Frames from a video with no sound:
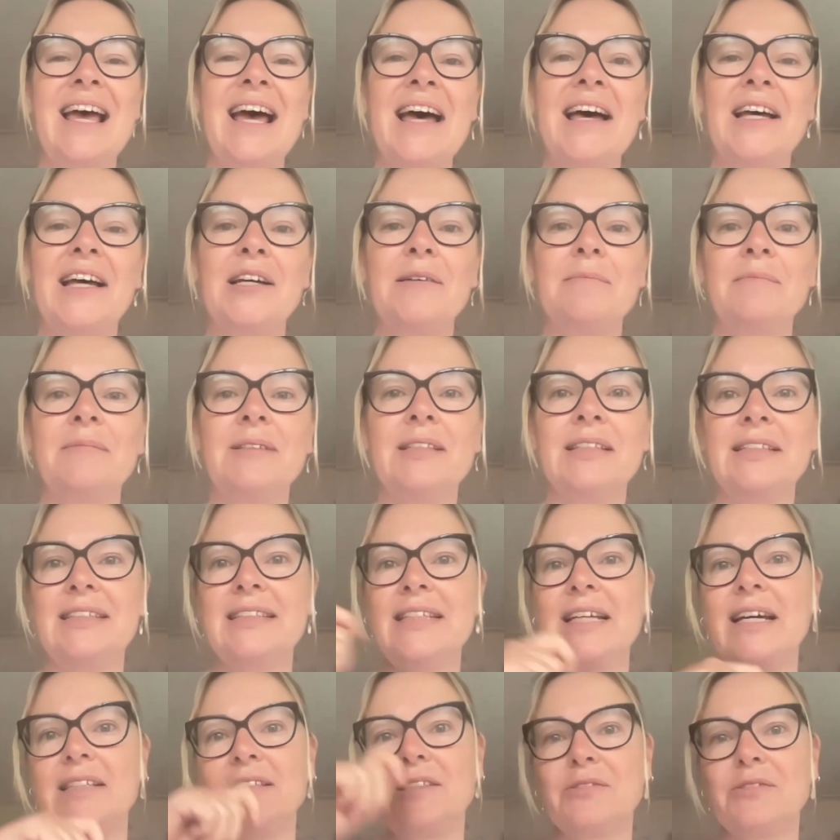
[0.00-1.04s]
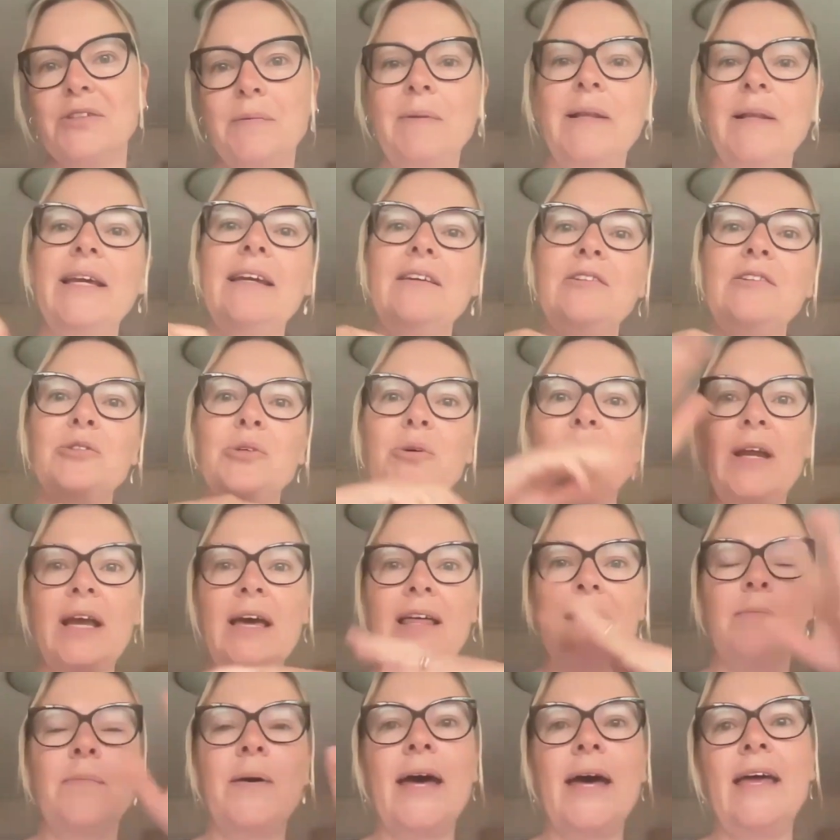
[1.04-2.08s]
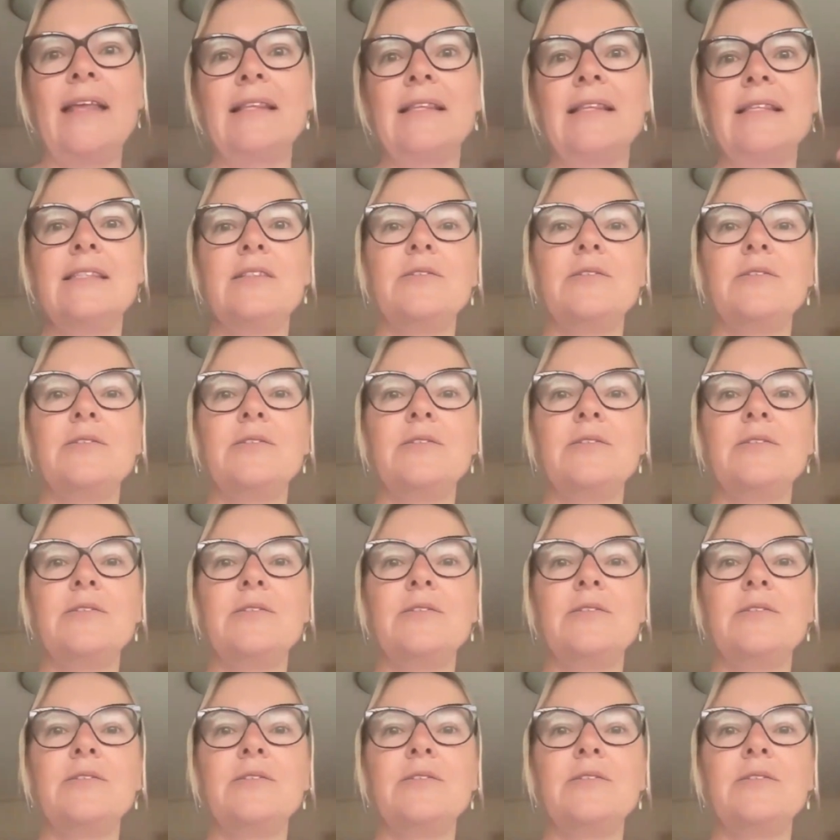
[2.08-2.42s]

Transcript: Just start scribbling and drawing other patterns